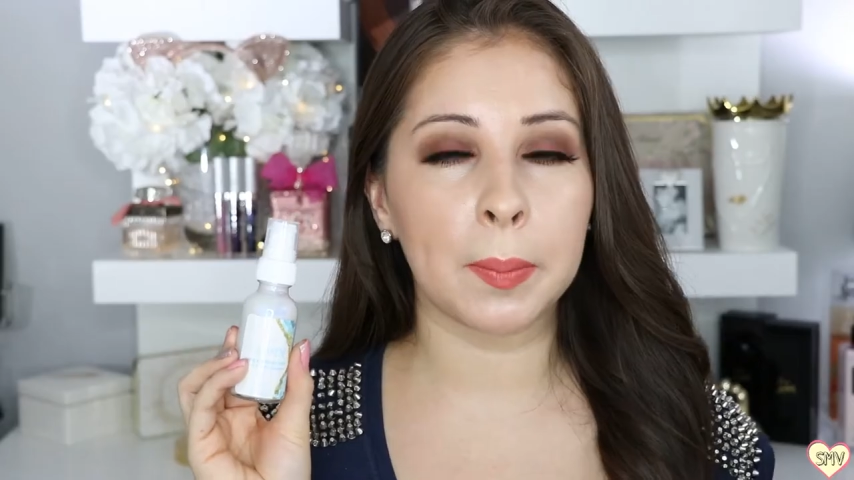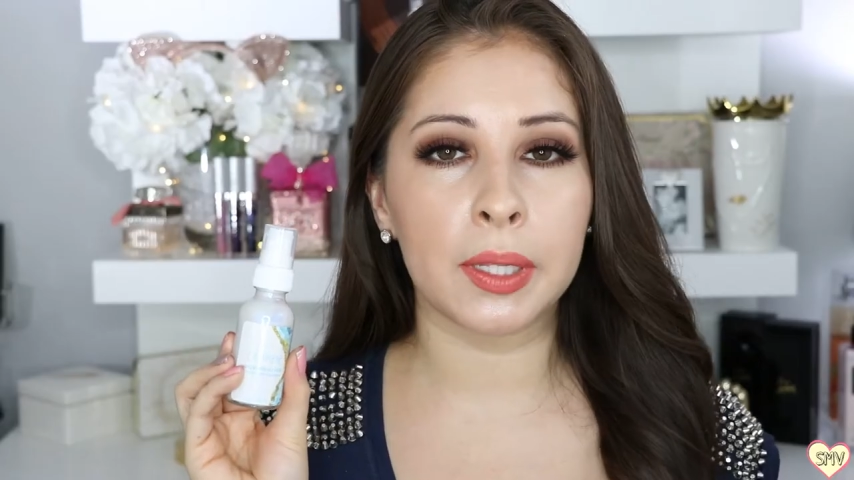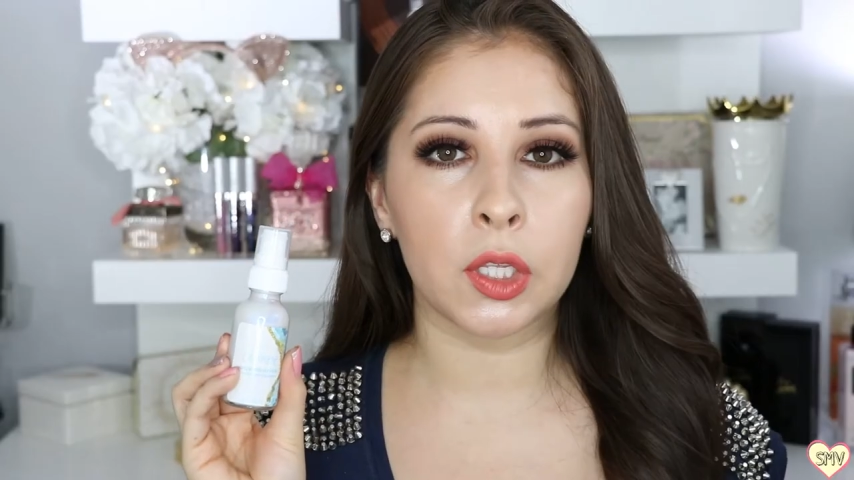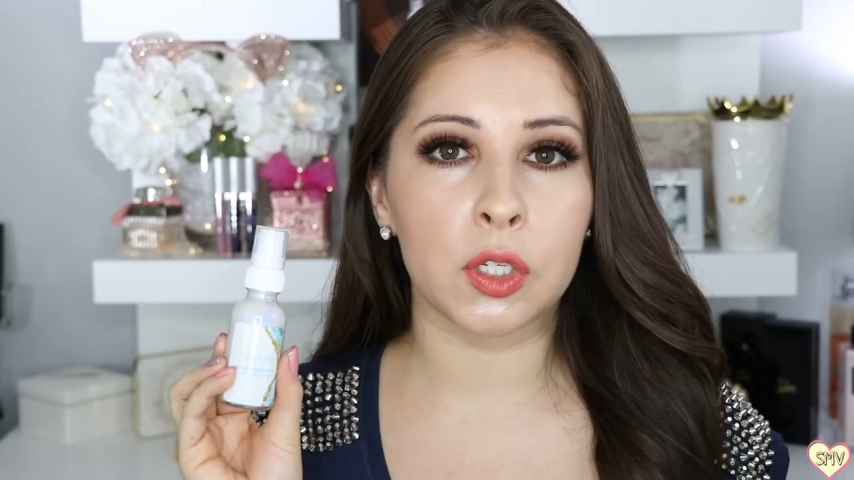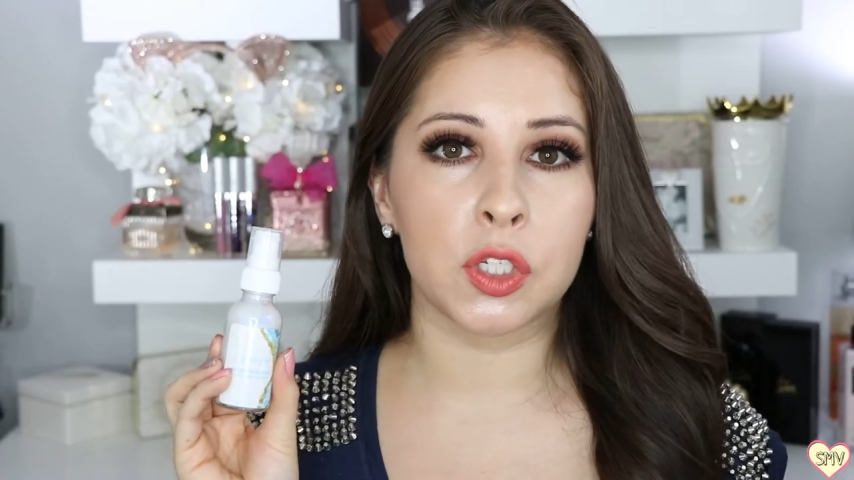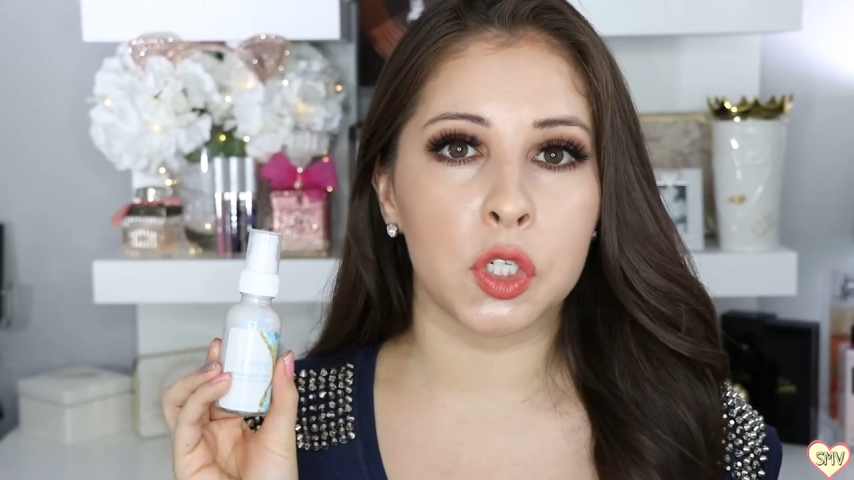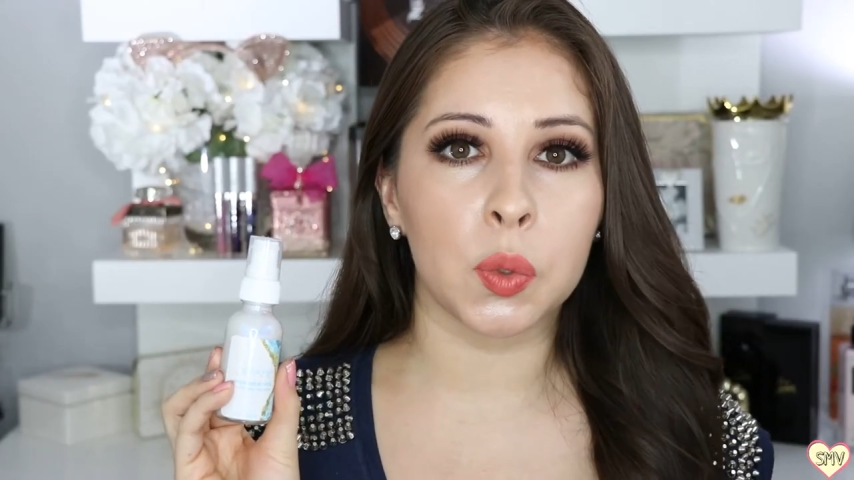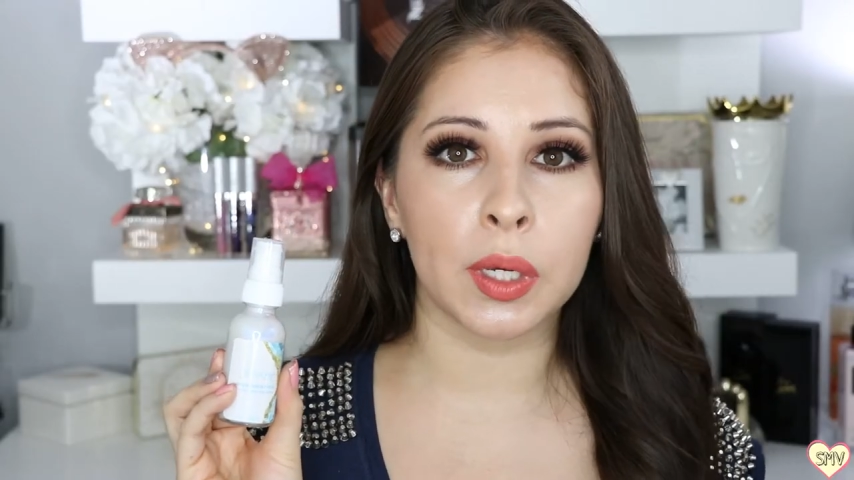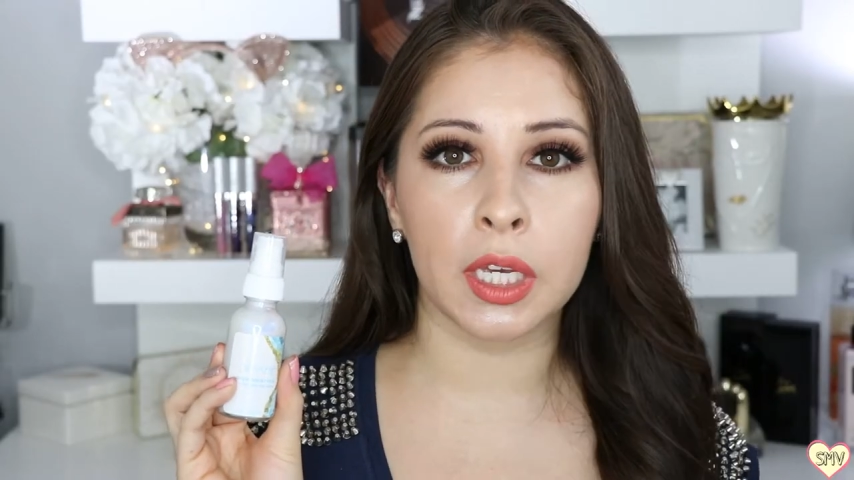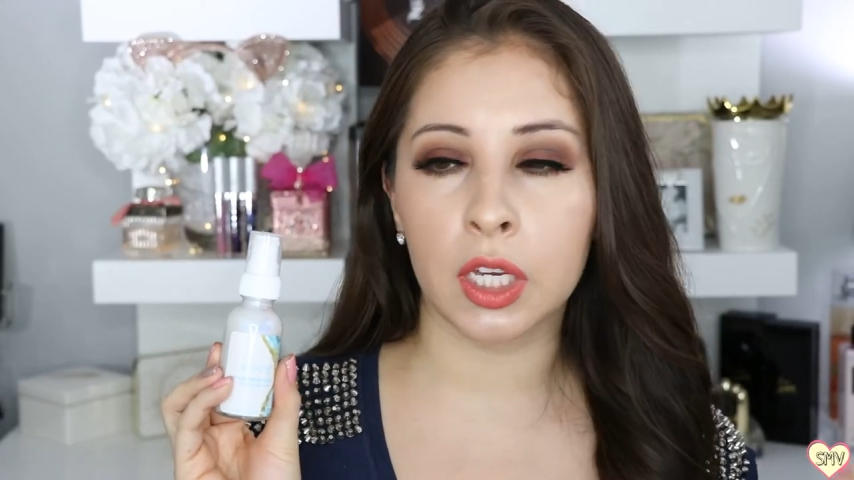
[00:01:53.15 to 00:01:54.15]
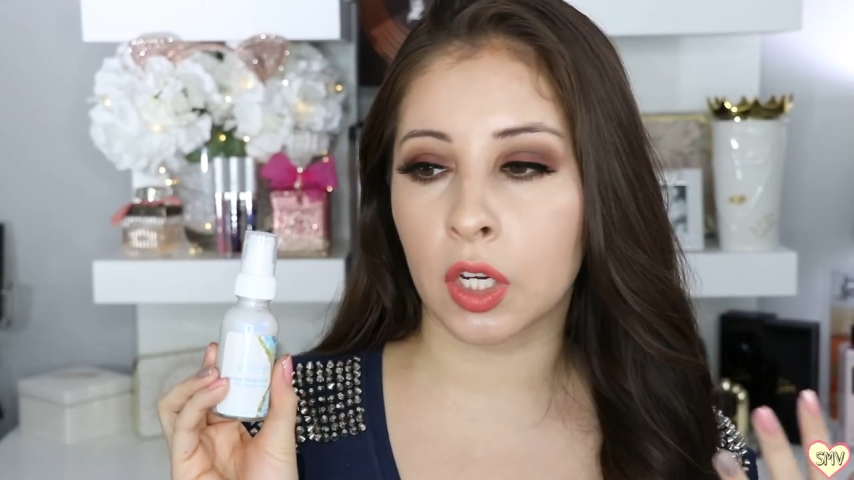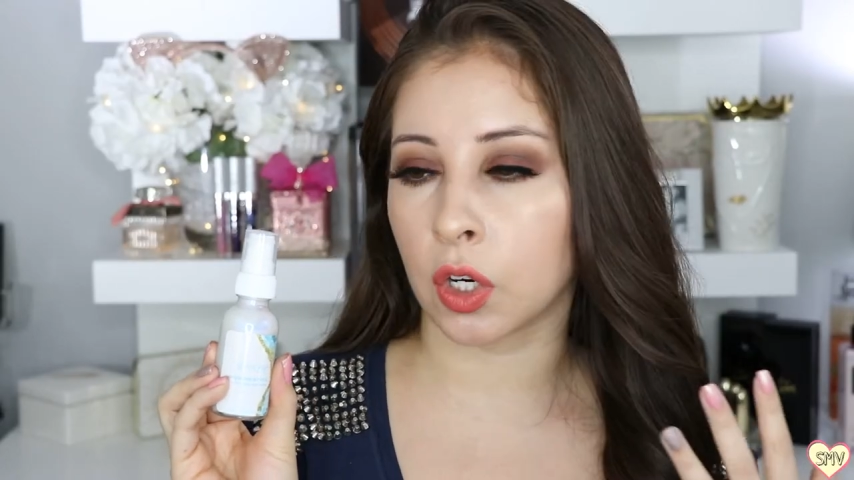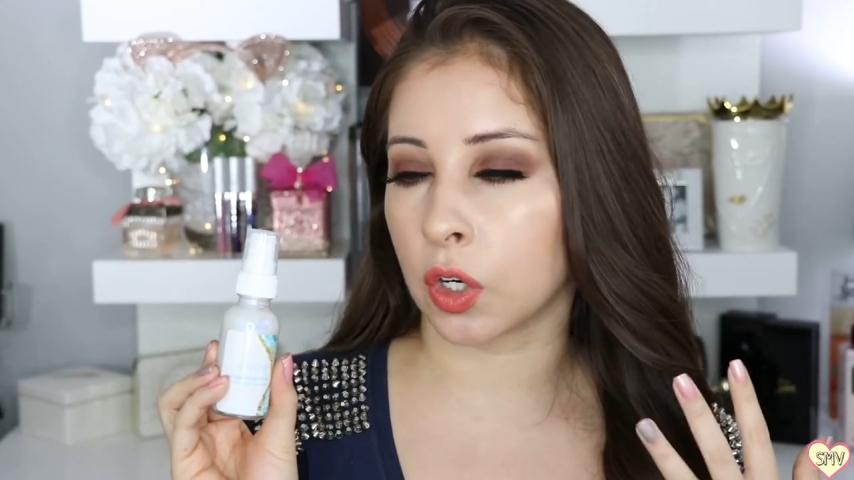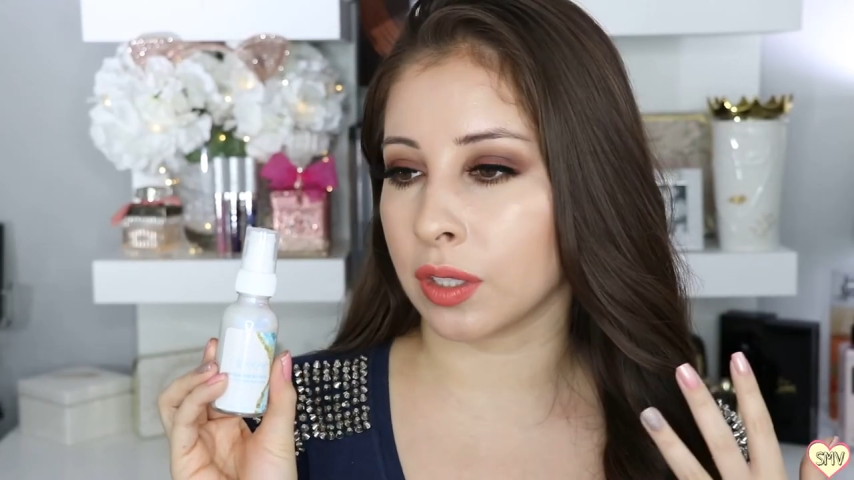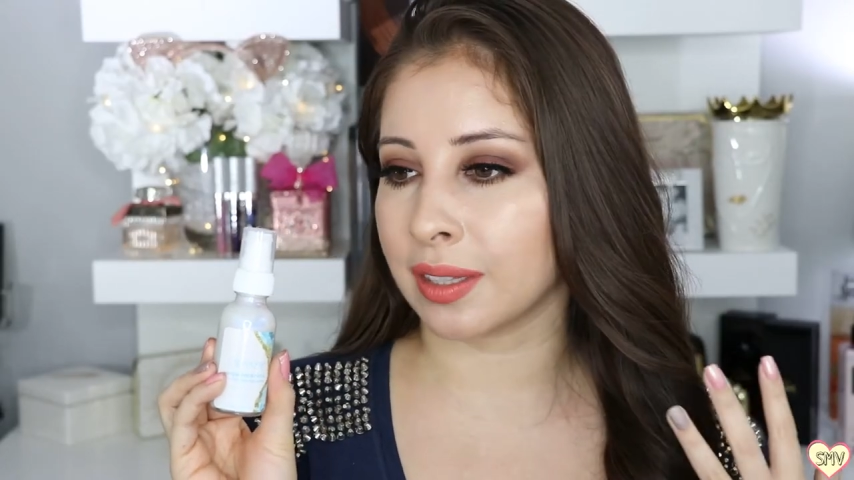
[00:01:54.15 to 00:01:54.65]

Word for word: make me look dewy or